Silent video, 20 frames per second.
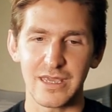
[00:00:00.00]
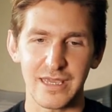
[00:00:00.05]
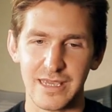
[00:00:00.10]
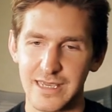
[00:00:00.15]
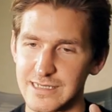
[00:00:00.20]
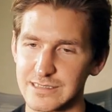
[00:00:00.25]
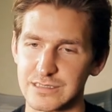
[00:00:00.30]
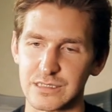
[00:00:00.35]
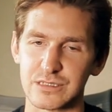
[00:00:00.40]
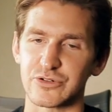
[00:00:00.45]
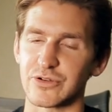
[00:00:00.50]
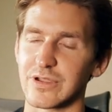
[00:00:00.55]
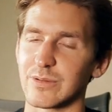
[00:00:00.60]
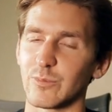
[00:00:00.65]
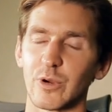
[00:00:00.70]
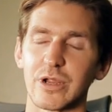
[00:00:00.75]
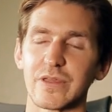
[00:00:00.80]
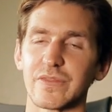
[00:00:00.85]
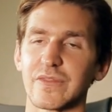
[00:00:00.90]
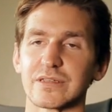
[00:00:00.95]
has this dream
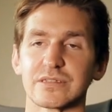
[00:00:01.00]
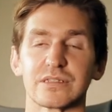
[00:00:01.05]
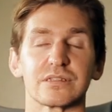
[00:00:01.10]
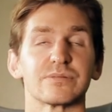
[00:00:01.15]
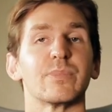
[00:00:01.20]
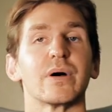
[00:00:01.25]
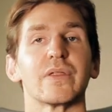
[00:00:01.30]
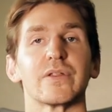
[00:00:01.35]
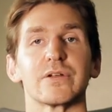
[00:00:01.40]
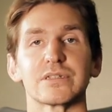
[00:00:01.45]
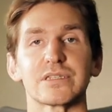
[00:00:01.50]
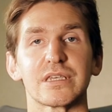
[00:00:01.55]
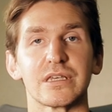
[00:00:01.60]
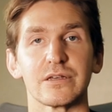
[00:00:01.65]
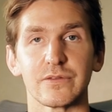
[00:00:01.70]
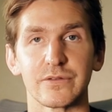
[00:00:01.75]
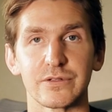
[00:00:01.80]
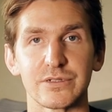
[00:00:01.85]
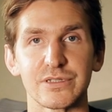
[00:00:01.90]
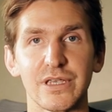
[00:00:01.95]
where he thinks his mother has
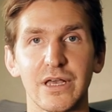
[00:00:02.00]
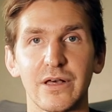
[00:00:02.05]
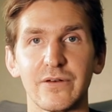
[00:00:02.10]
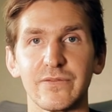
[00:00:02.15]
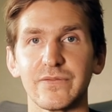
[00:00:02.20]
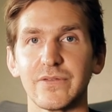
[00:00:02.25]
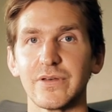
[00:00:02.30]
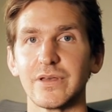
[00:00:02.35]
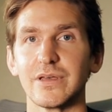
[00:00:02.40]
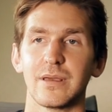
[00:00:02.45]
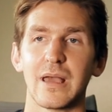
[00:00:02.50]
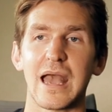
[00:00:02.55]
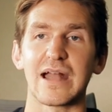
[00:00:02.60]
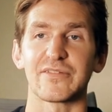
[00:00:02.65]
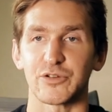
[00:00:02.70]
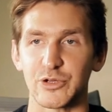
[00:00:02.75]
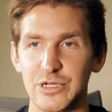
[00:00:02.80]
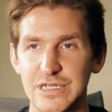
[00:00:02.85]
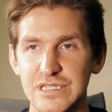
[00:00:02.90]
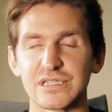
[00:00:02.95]
killed herself
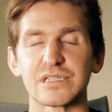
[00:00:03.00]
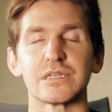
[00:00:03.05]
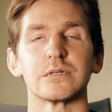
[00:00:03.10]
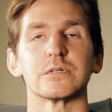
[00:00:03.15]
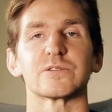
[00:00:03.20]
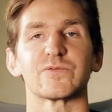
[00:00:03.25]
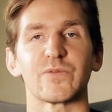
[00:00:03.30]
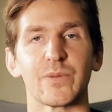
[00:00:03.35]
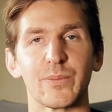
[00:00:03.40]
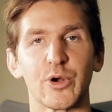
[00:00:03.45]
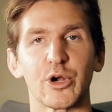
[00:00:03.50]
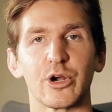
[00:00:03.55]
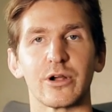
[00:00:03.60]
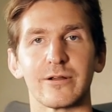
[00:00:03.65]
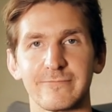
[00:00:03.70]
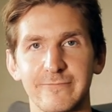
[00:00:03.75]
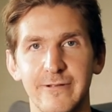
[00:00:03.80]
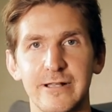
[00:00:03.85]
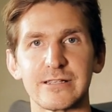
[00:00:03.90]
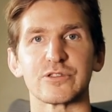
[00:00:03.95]
after he steals from her
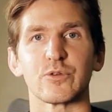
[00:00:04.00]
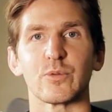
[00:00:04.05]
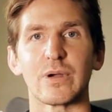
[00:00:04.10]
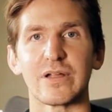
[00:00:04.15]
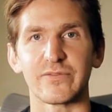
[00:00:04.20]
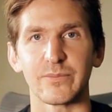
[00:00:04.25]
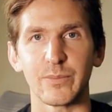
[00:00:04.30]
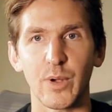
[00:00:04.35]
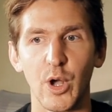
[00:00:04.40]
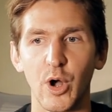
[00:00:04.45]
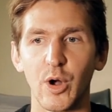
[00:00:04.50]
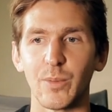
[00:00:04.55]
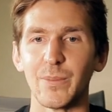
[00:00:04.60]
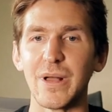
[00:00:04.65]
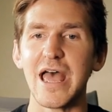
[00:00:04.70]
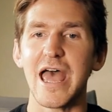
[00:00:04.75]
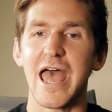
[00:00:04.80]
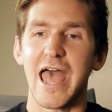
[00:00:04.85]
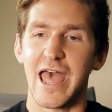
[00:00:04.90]
and runs away from home.